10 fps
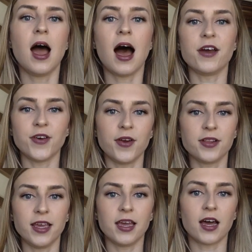I found a
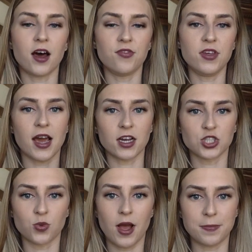link of the
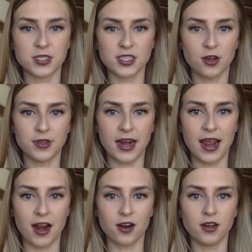actual episode that
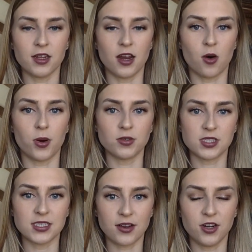aired, and I'll post
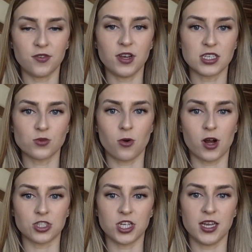it down here if you guys want to
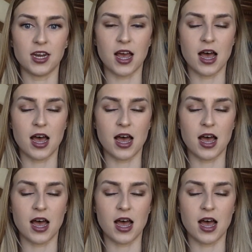watch it.